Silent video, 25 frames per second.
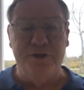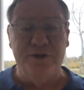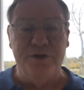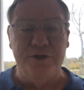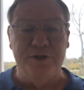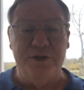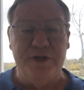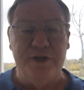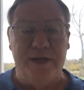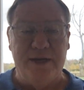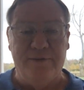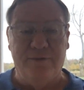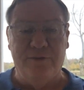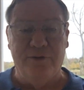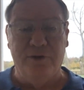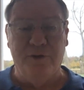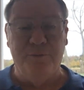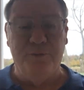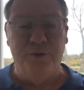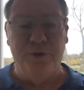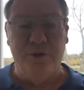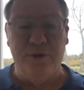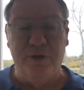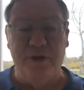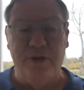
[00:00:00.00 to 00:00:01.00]
just have her
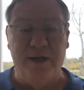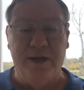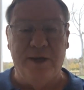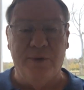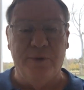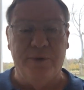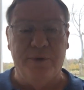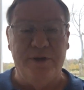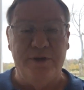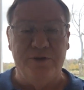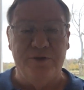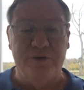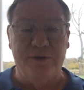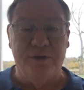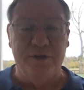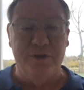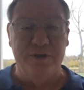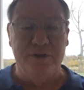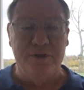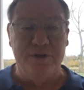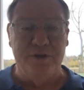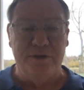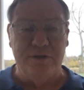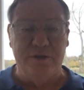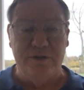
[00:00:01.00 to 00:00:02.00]
put Equity
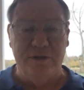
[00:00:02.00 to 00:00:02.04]
Trust